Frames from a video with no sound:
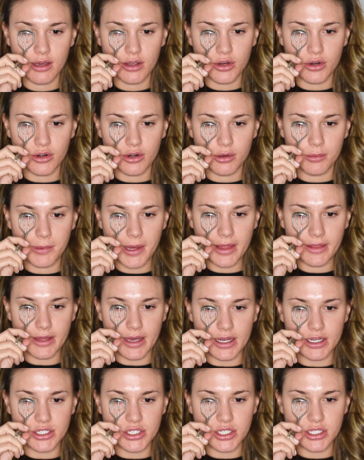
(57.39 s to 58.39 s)
curl my
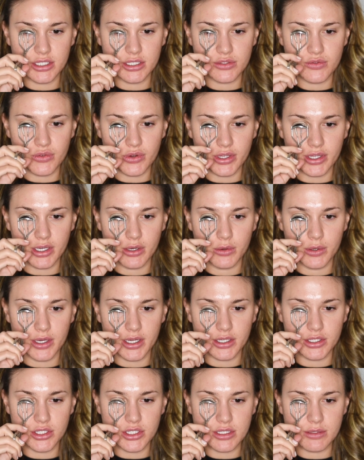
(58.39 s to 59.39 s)
lashes really
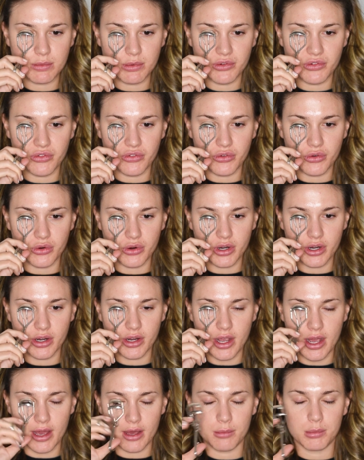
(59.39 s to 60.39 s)
quick just
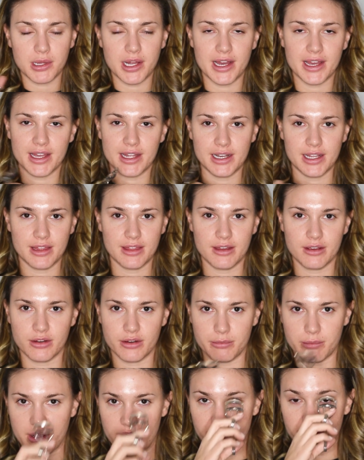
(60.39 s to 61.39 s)
before I apply anything
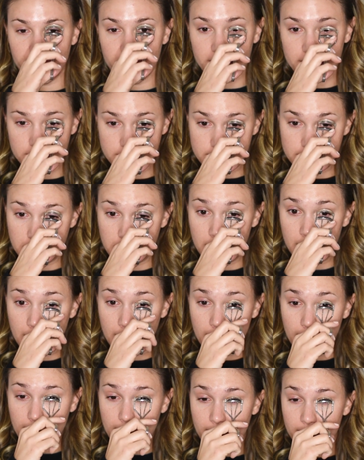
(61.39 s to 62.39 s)
on my face.
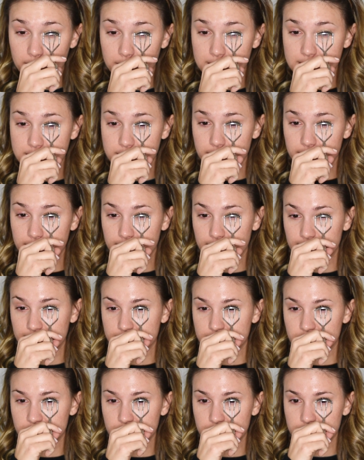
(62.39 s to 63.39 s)
I have been doing
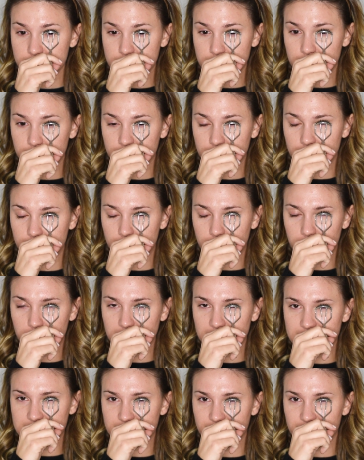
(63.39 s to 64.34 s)
things just a little bit